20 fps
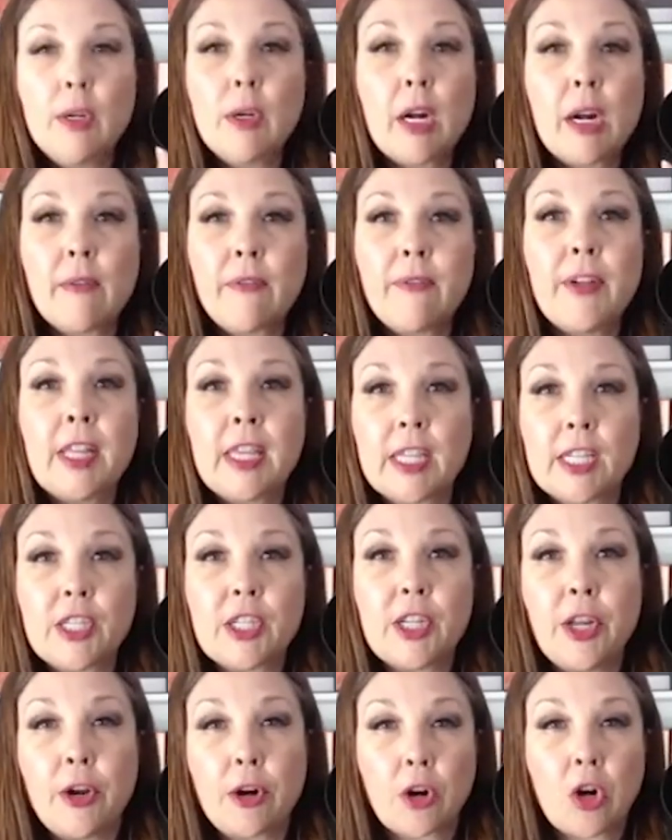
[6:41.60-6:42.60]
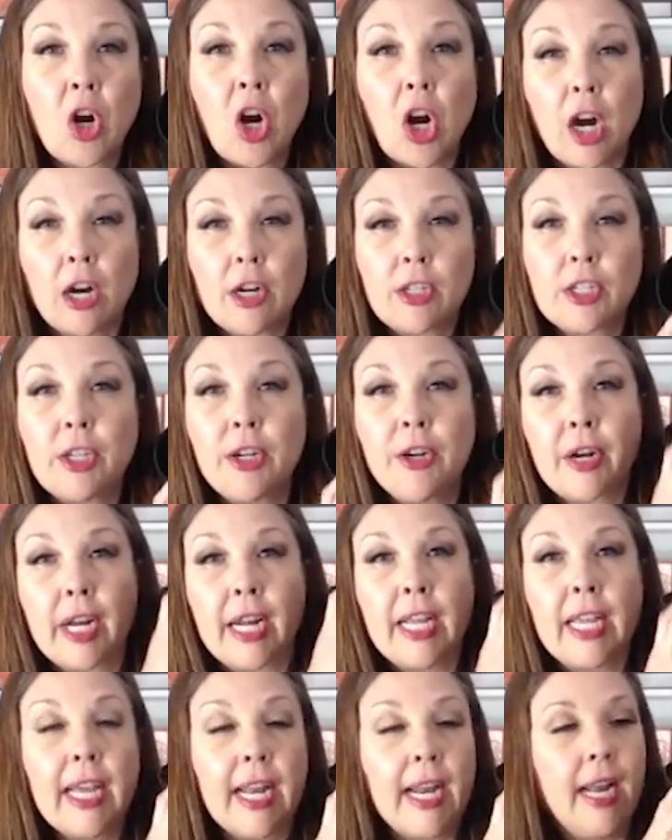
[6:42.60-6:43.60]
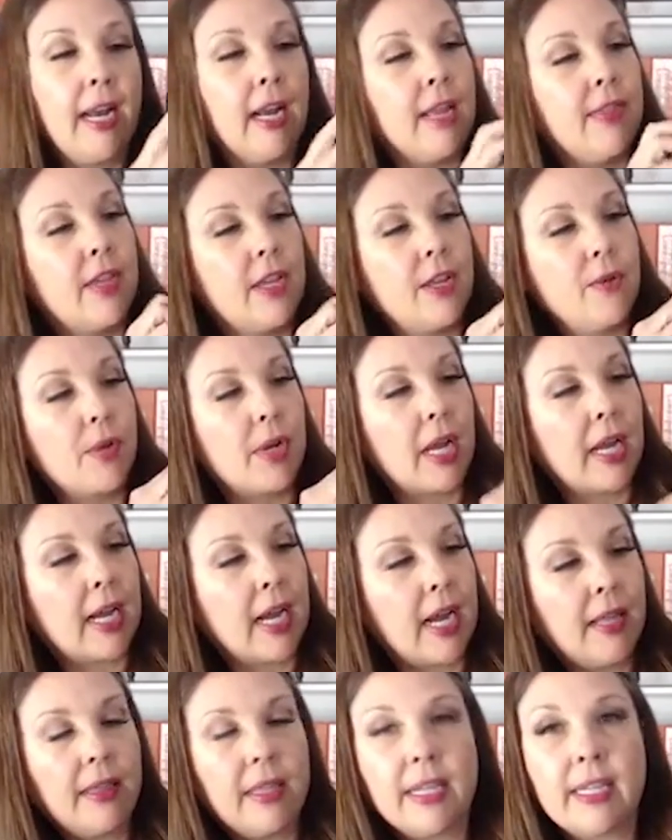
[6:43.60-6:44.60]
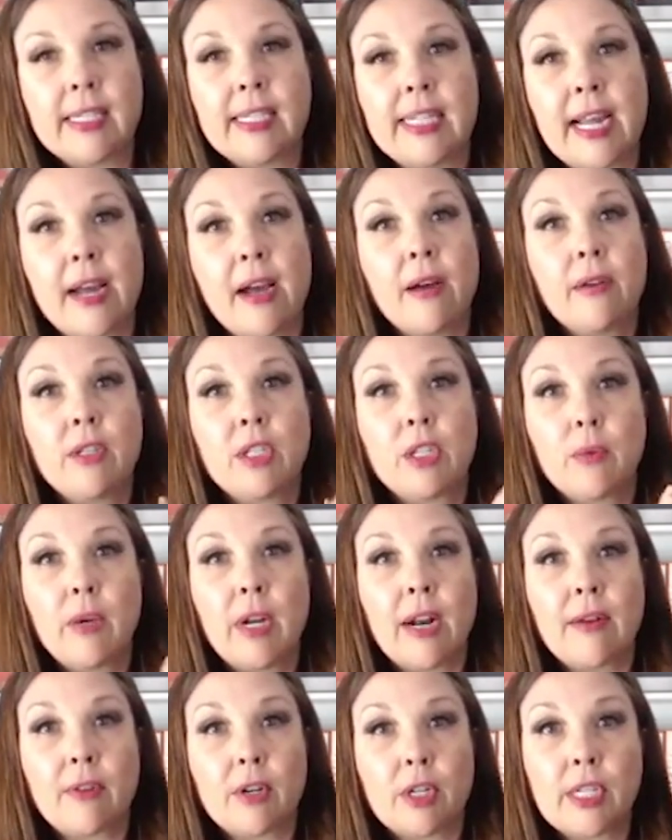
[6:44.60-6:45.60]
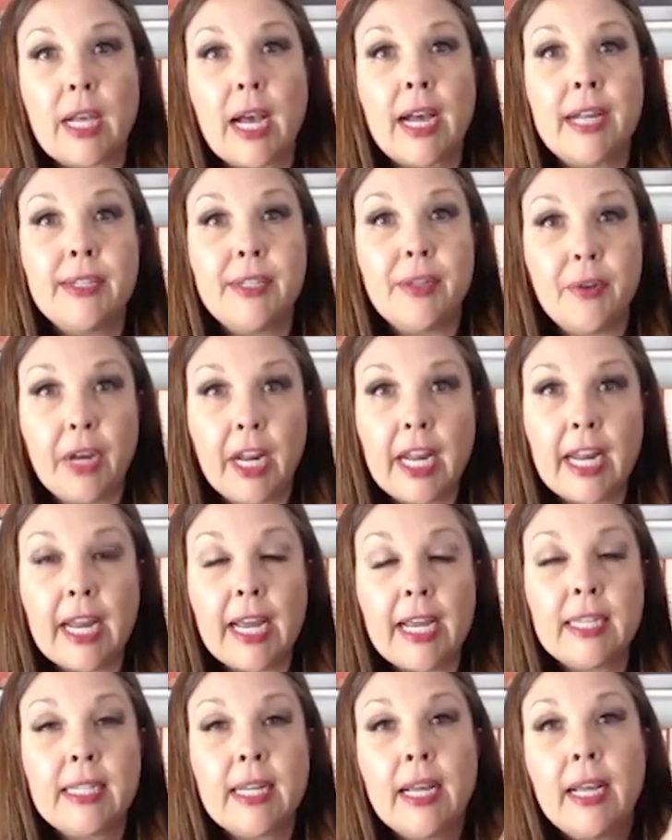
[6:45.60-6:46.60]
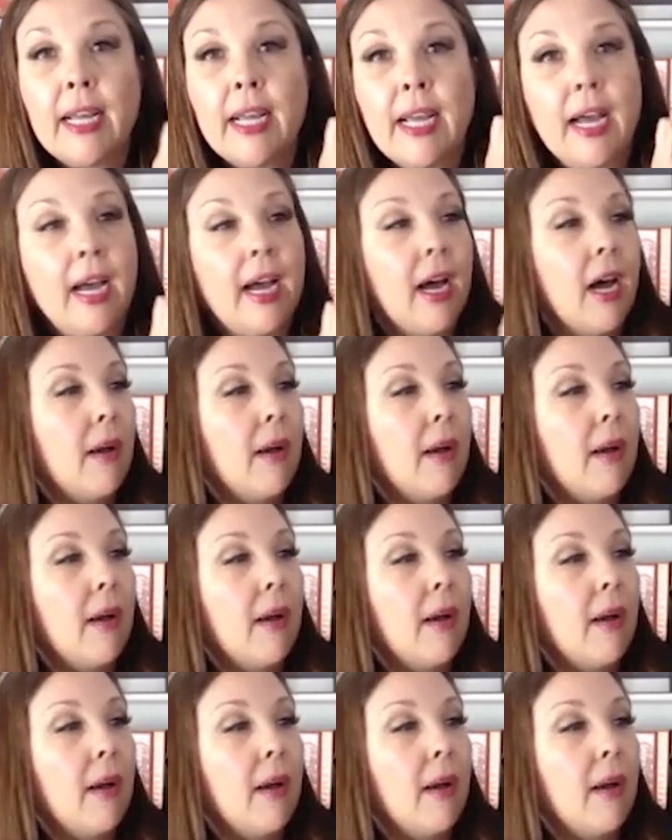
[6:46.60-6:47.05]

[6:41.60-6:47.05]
you're going to fit this to your car. So you're going to get it, and then you can cut this down to whatever size you need it.